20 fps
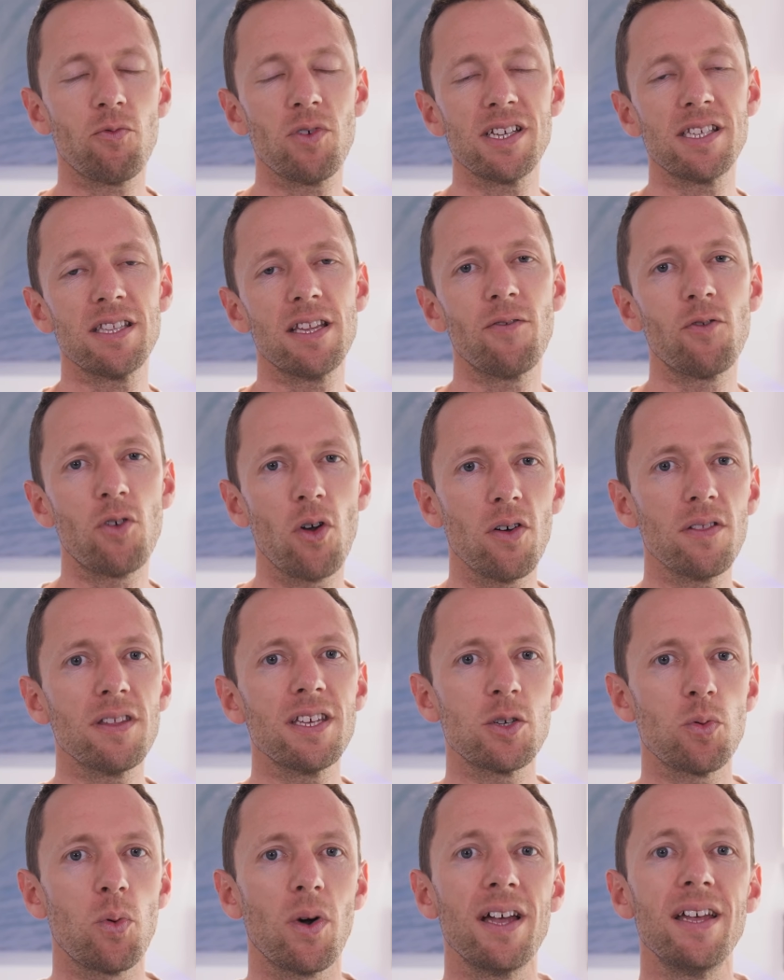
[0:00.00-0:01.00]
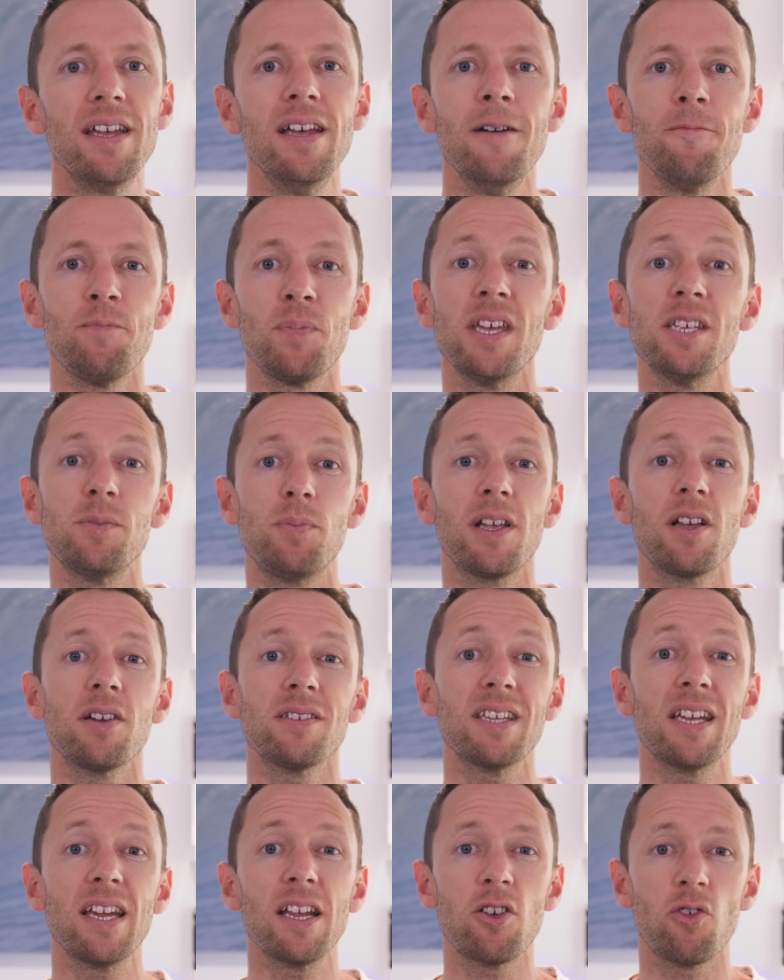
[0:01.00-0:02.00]
the reason they've gone this way is
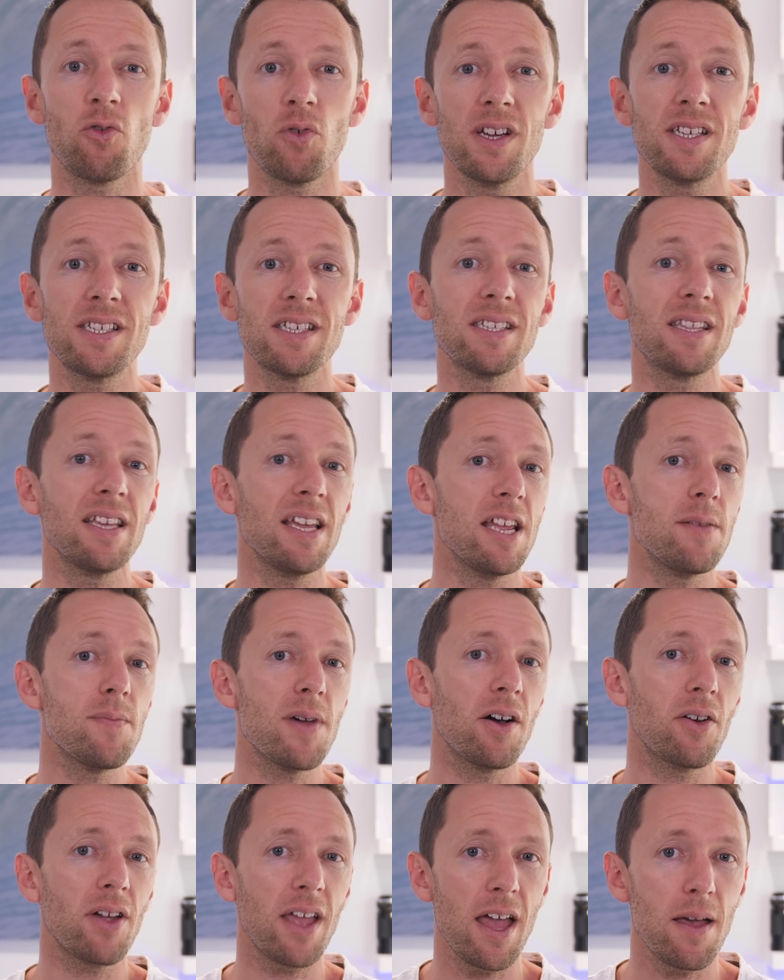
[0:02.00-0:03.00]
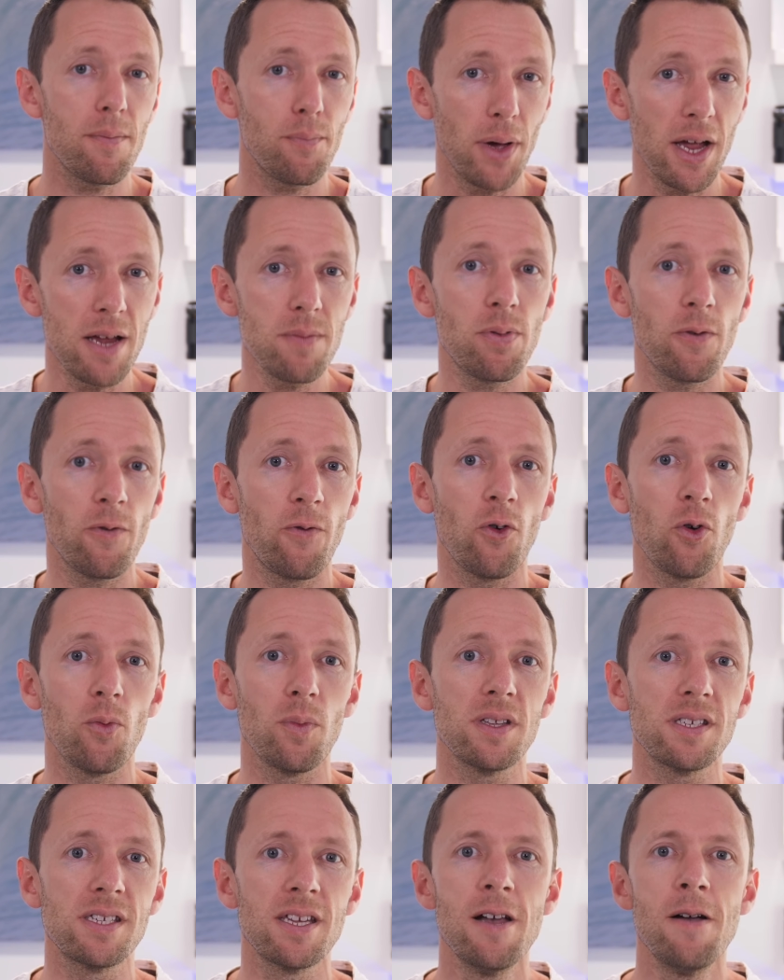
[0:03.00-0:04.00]
because it increases the email campaign
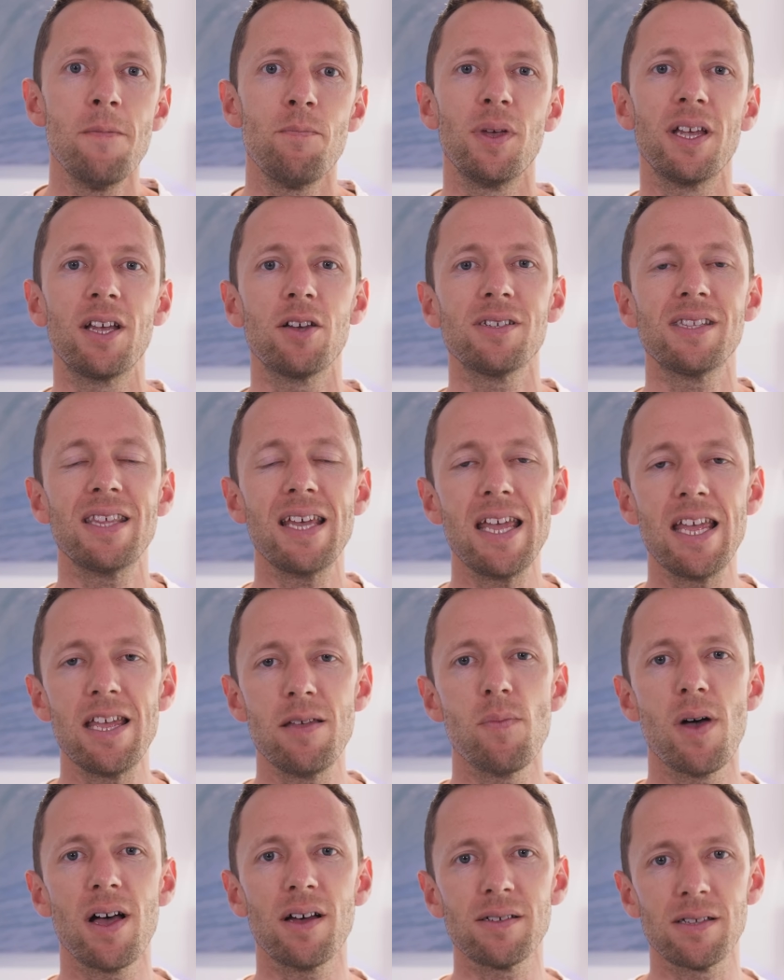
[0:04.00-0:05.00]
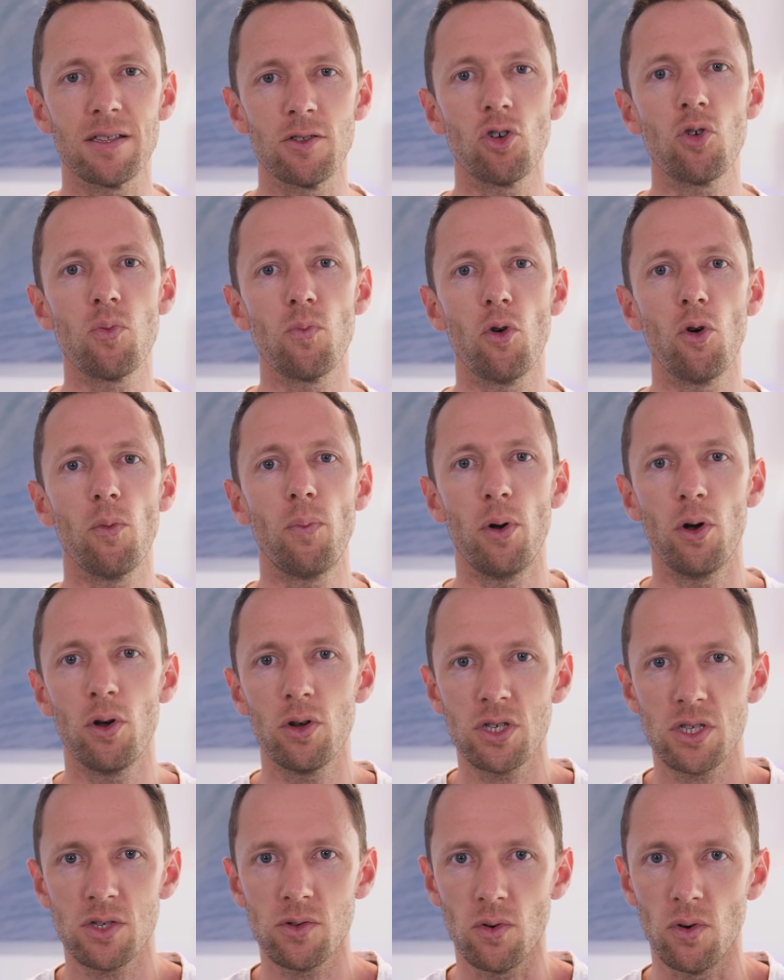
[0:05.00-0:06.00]
performance because the emails look more
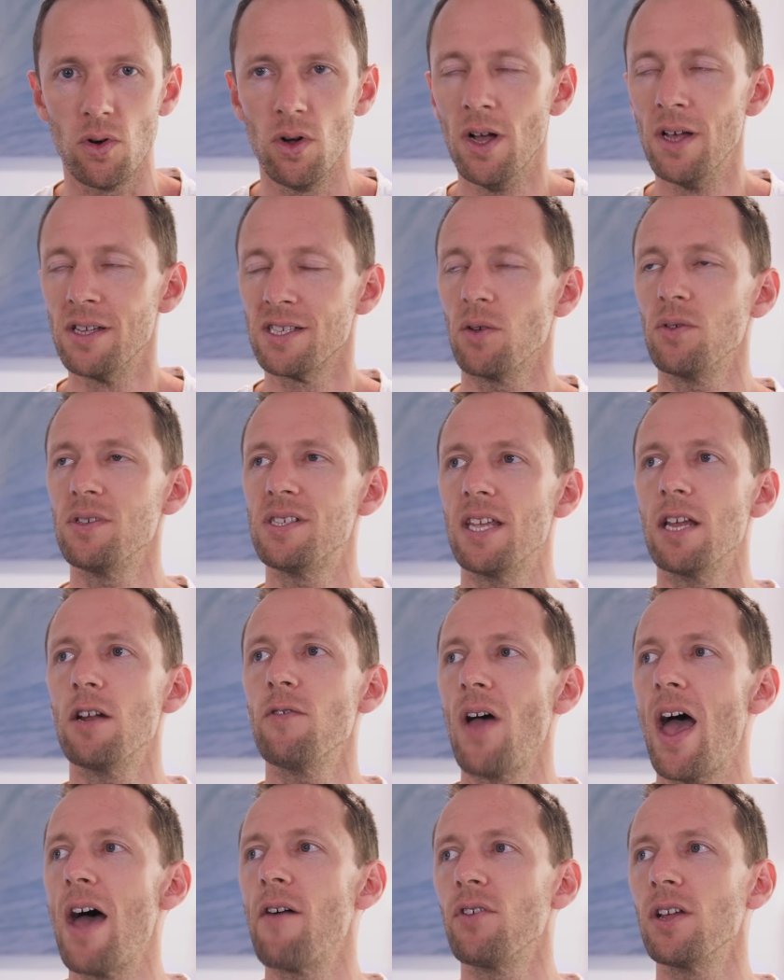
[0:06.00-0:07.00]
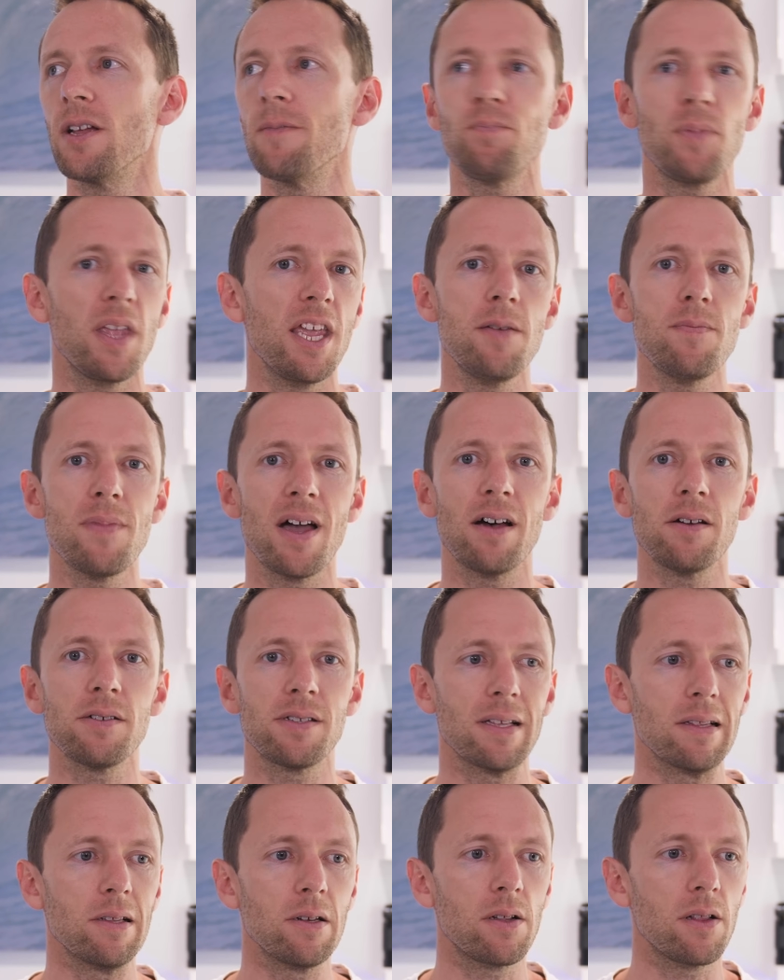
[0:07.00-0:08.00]
personal. So instead of having emails
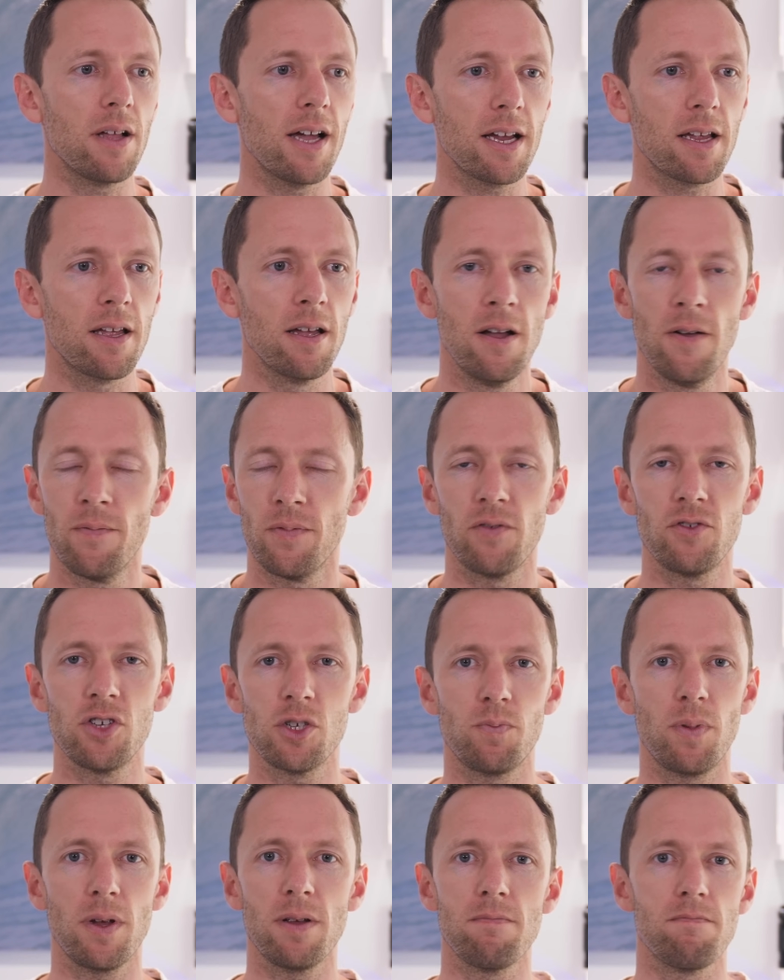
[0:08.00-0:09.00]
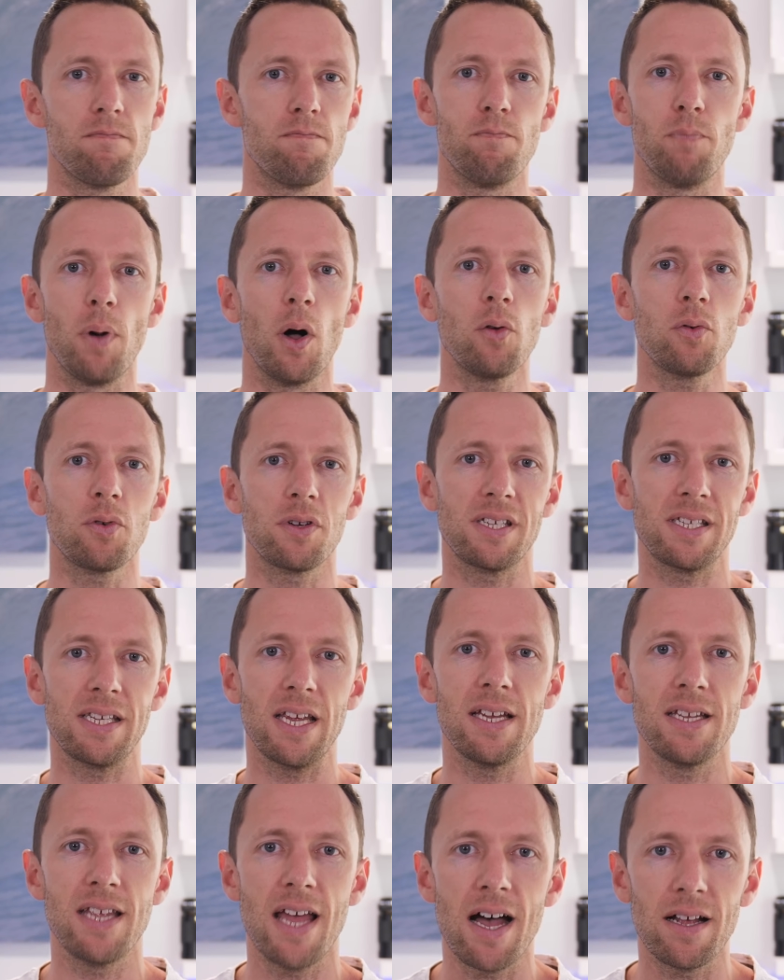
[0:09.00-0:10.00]
that look like they've just been bulk
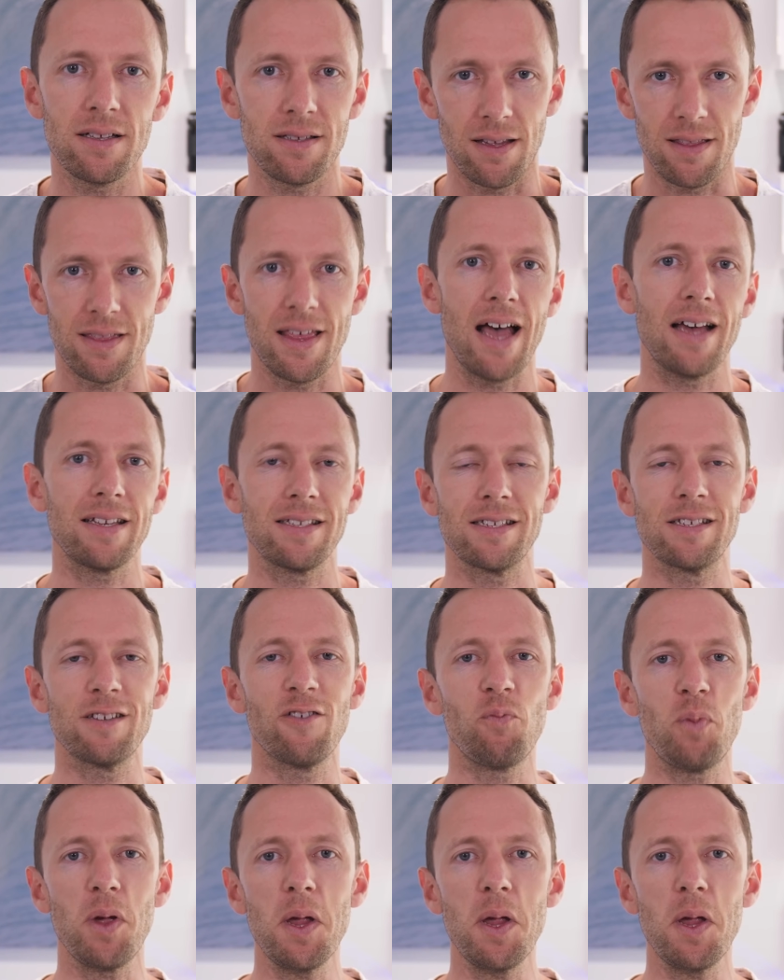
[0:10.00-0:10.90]
sent out to thousands of